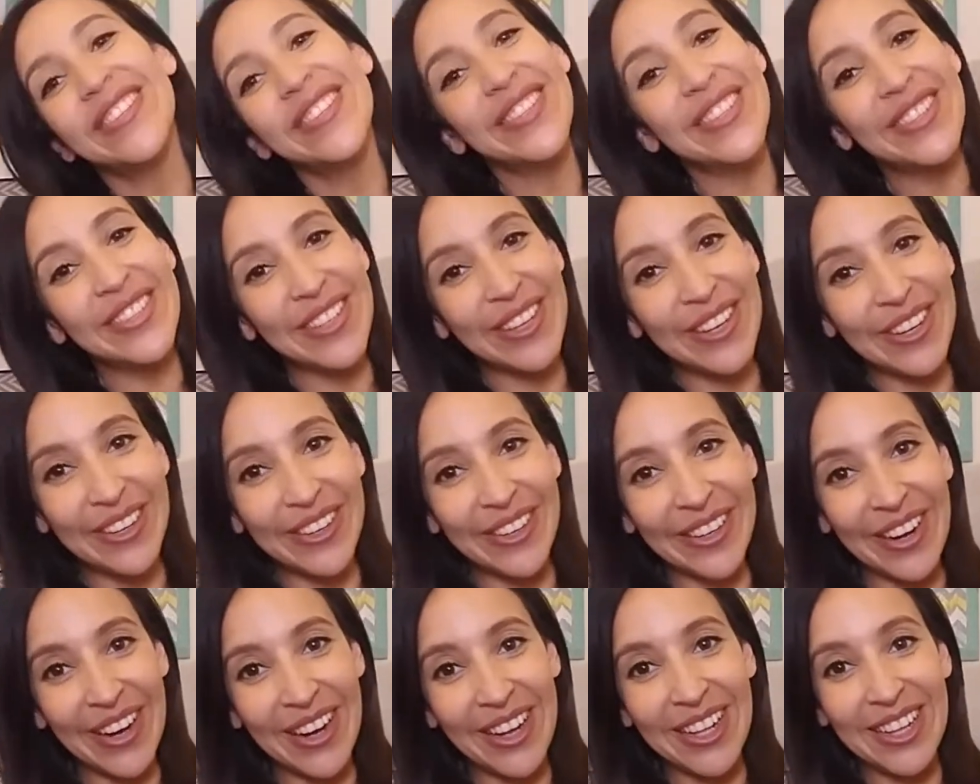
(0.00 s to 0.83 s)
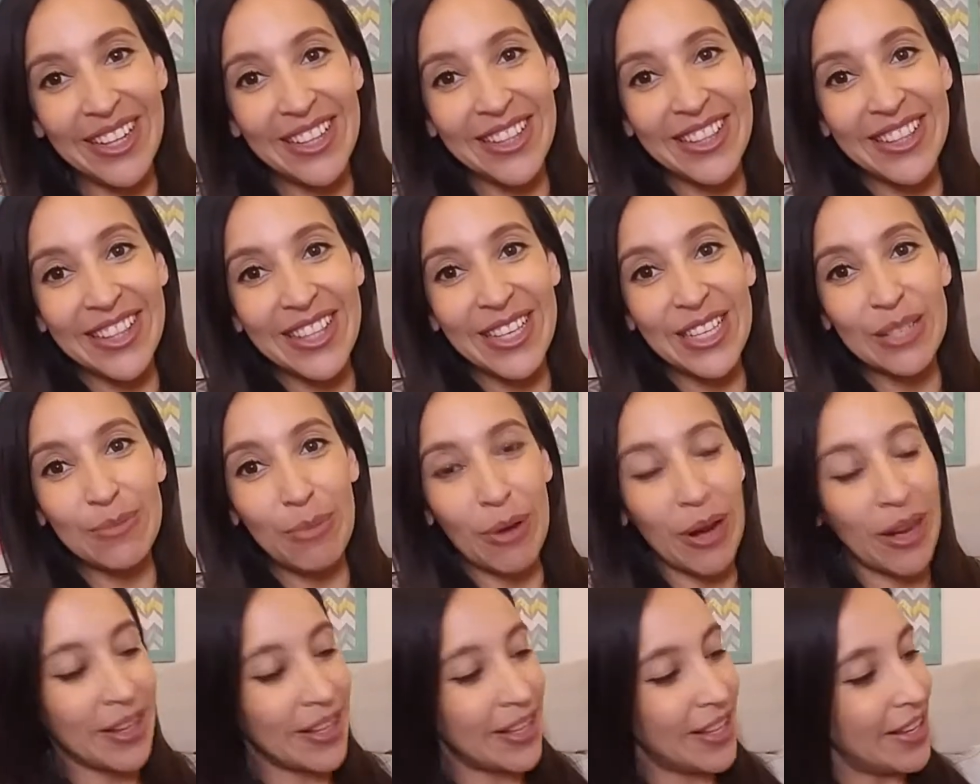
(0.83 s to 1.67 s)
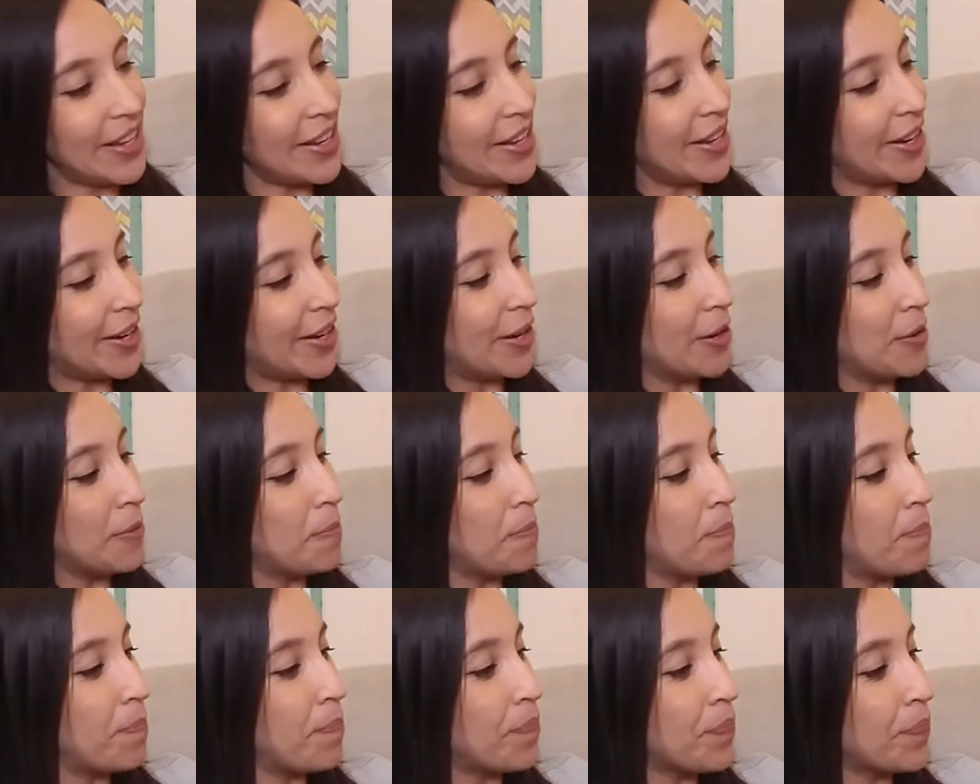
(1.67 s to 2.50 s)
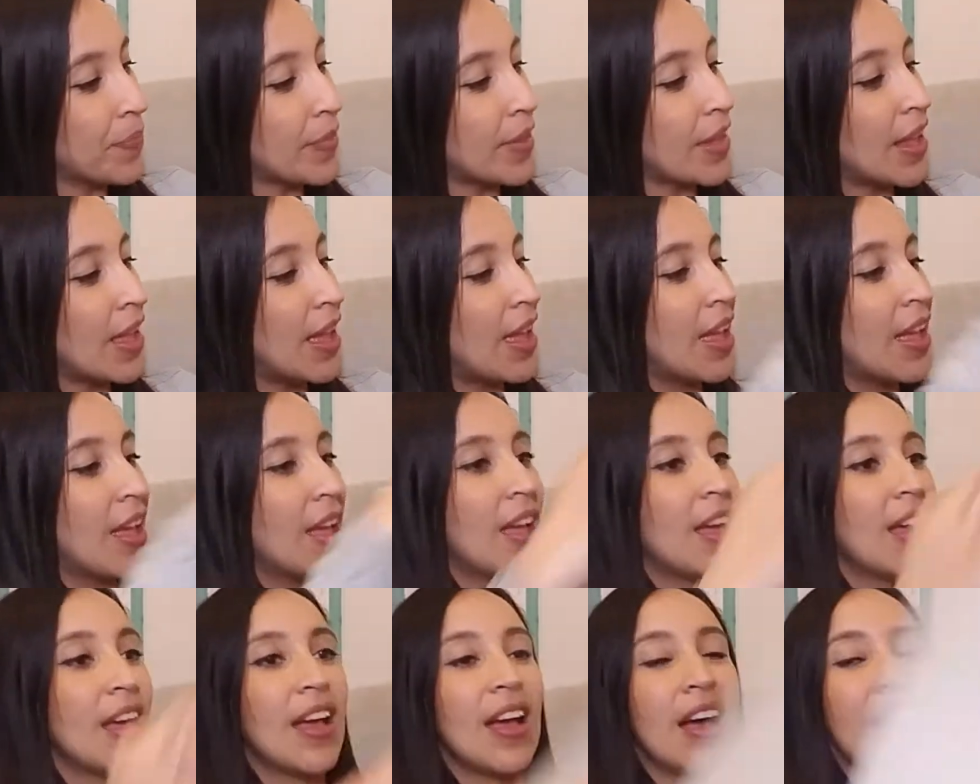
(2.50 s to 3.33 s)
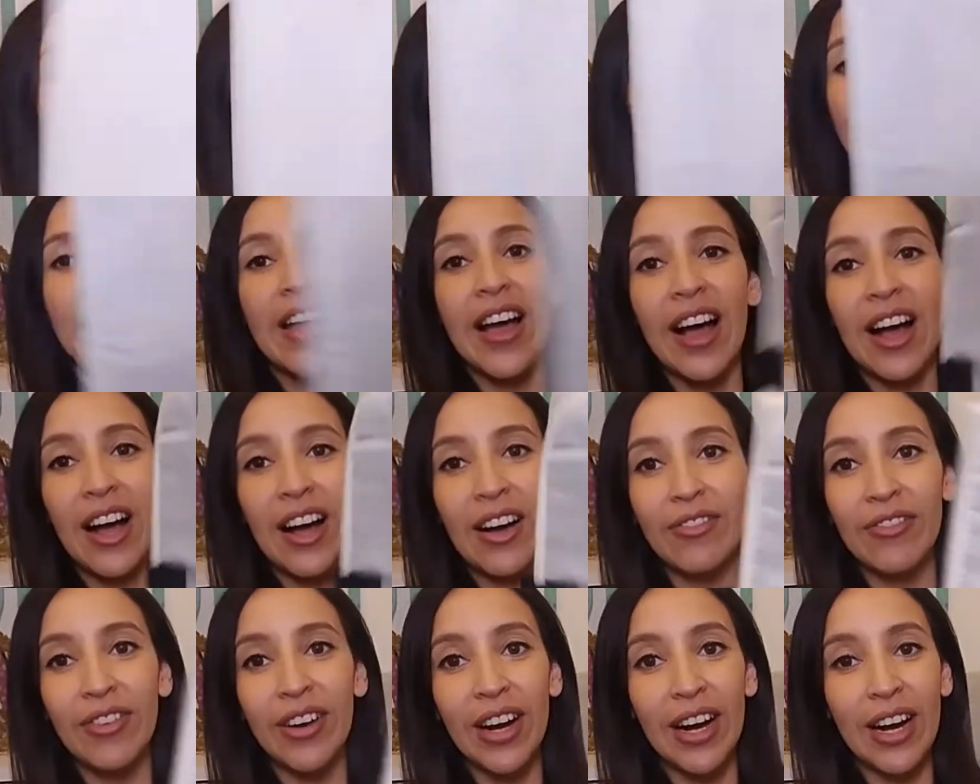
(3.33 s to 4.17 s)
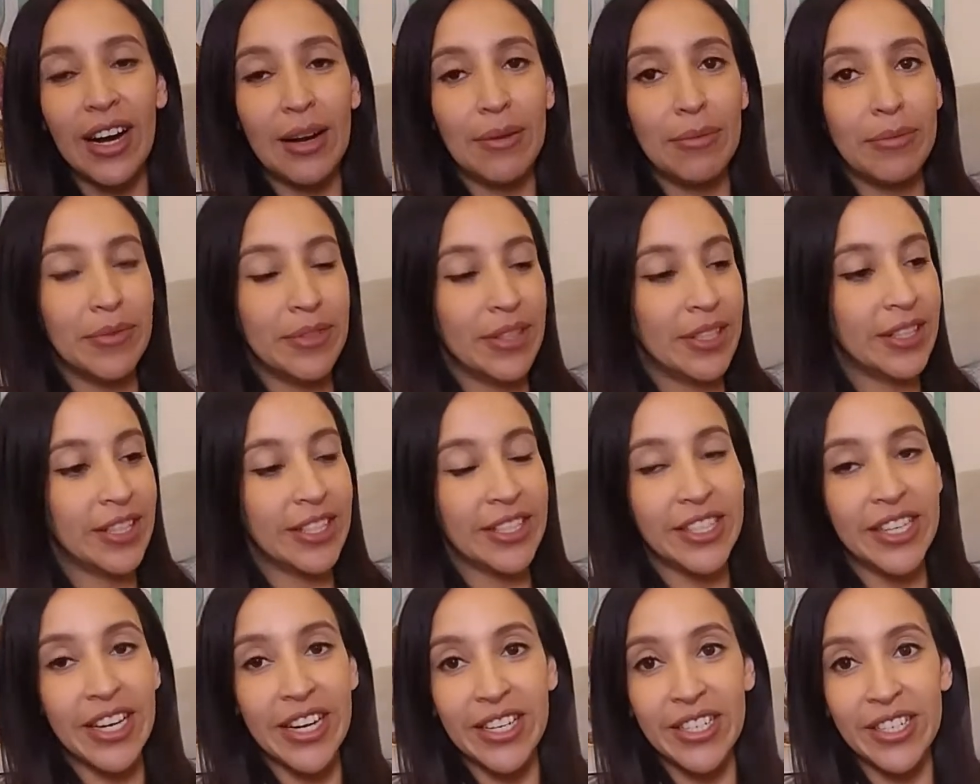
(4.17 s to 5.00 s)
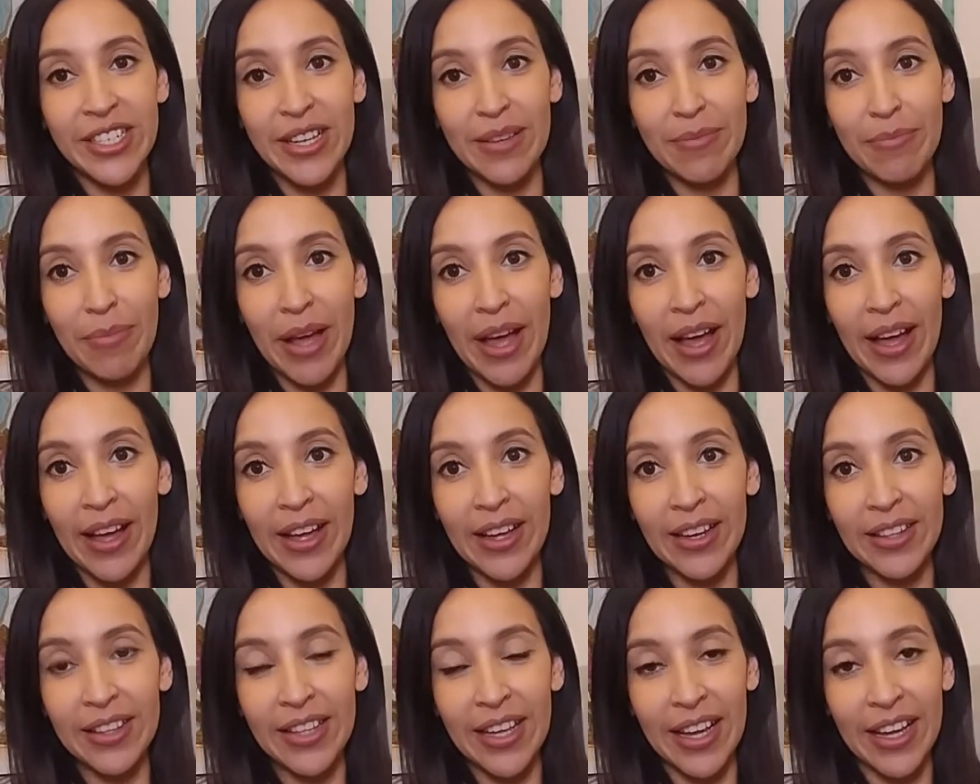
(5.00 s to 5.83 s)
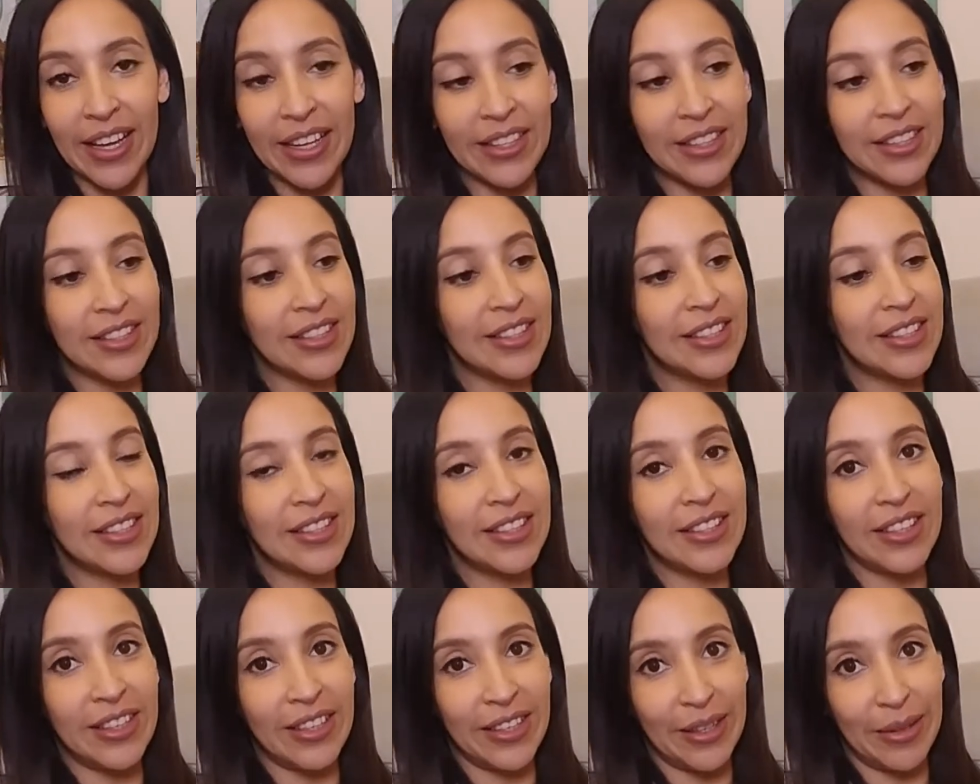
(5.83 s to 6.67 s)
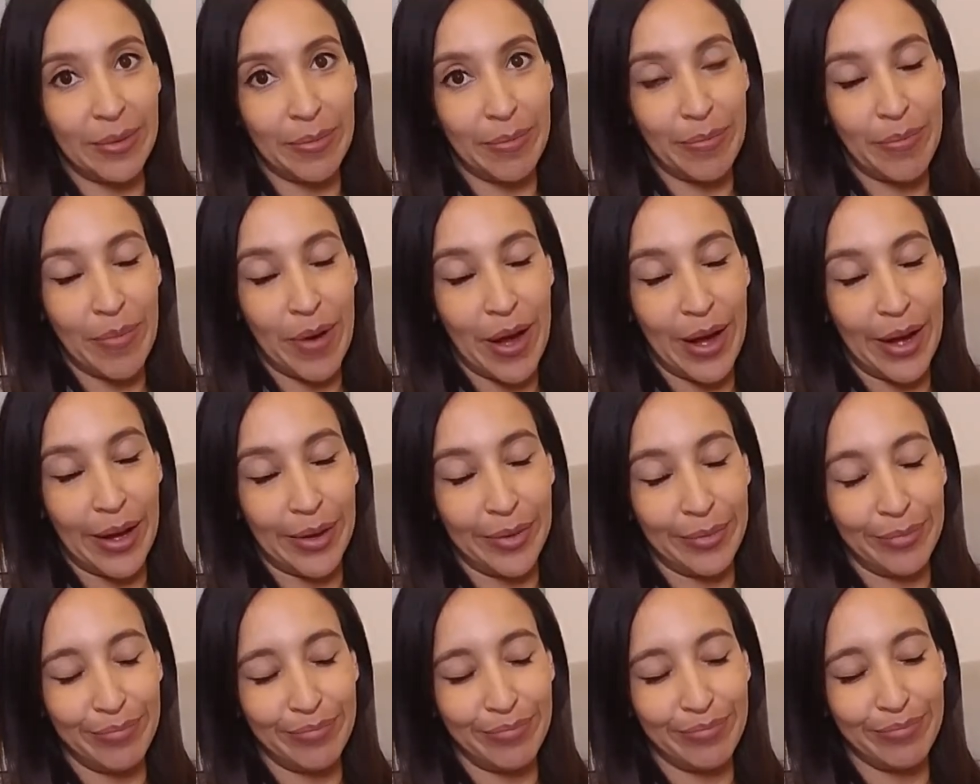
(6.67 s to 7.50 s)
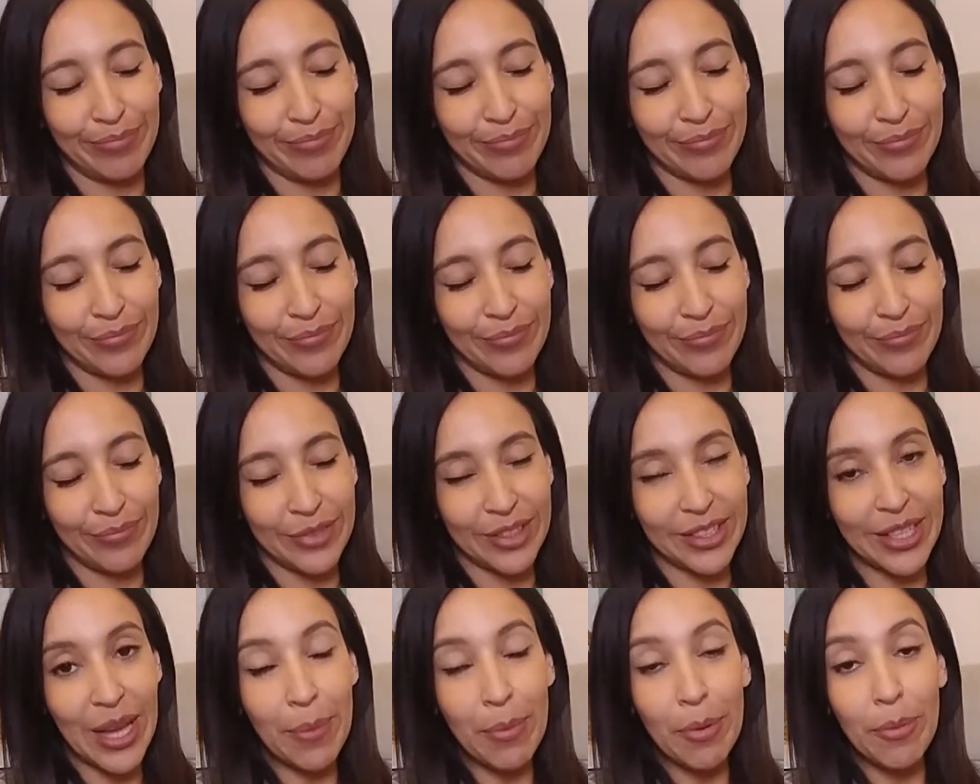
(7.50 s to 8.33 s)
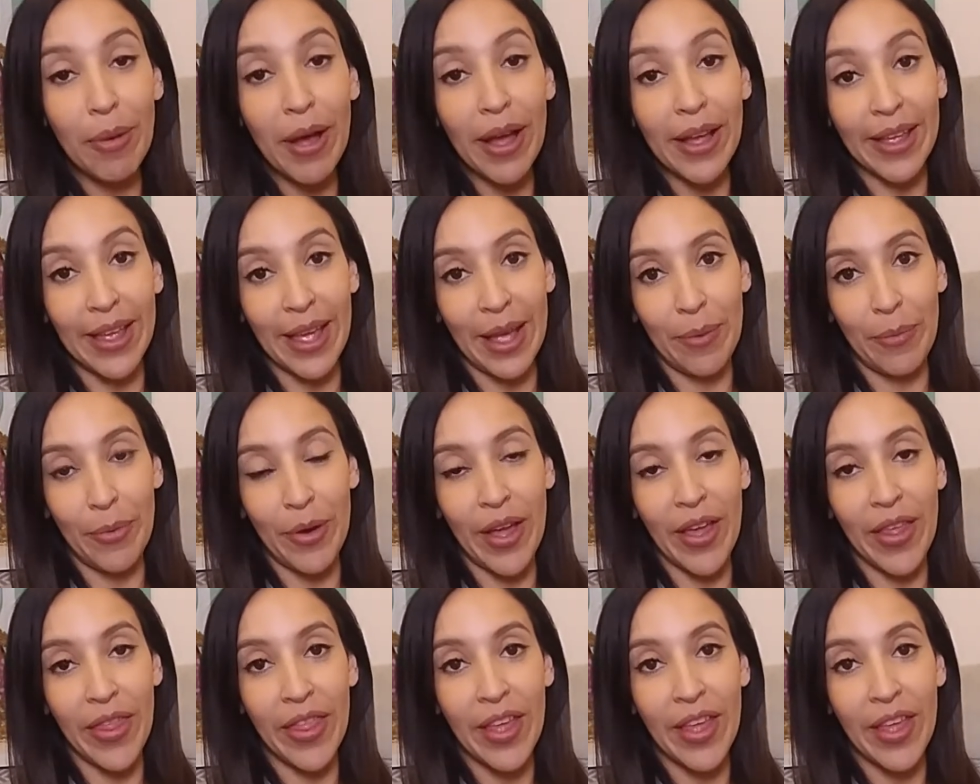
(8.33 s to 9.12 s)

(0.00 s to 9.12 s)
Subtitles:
So on this pocket here, I have the changing pad that the diaper bag came with,